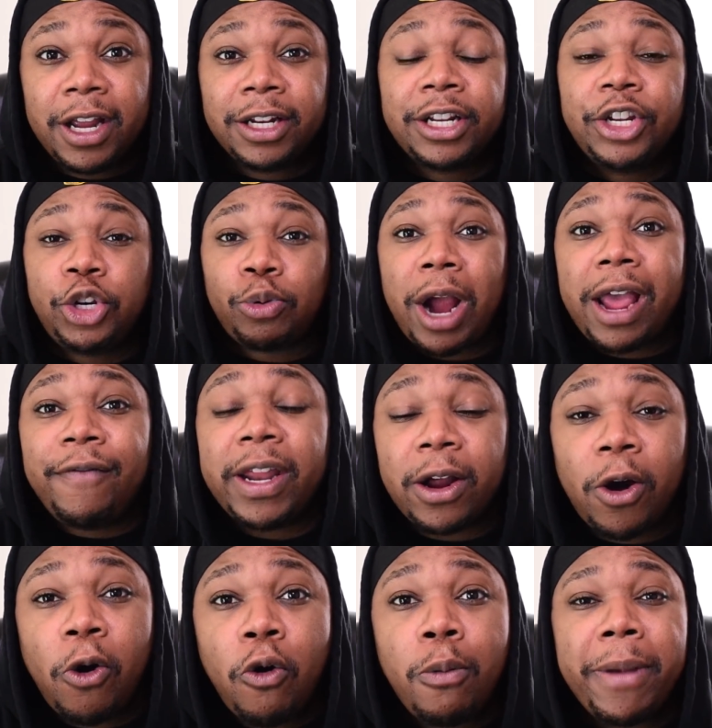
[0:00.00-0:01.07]
to drive it
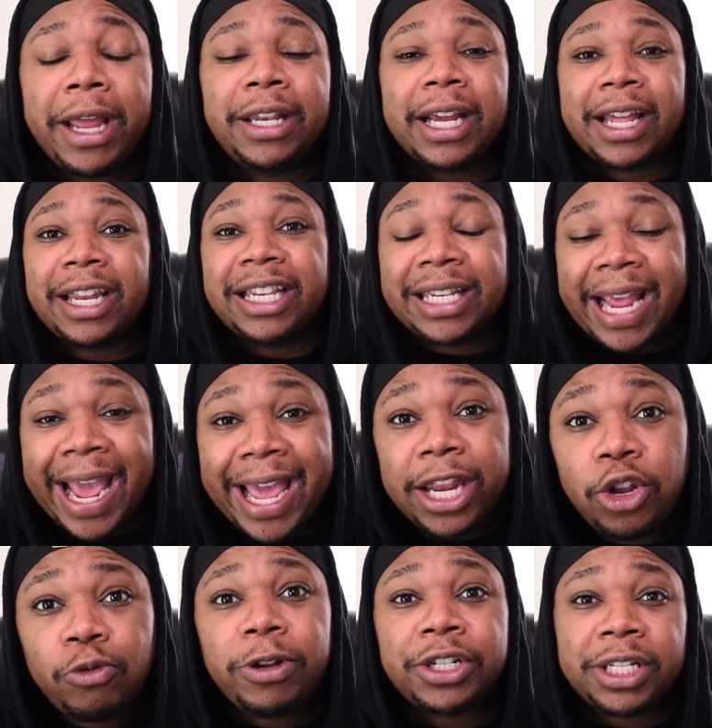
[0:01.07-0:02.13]
home and to
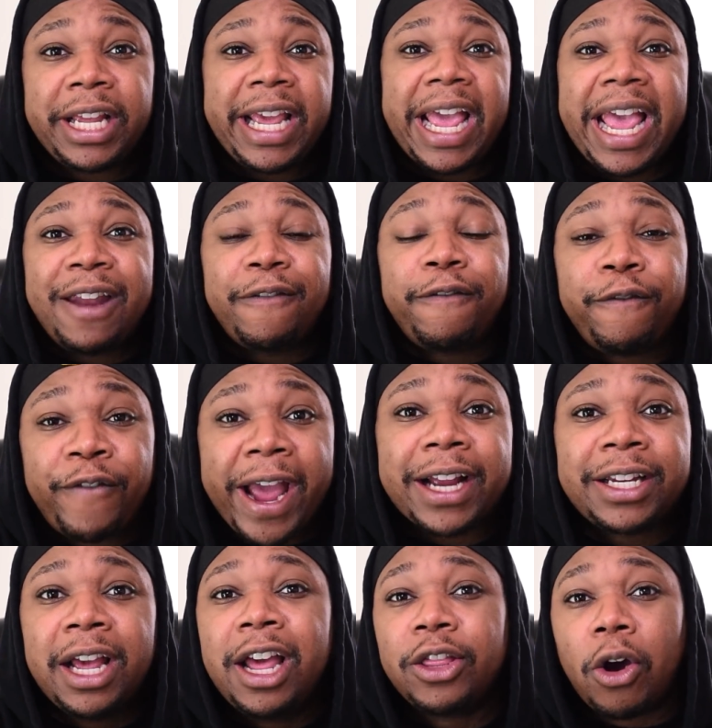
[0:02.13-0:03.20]
continuously infect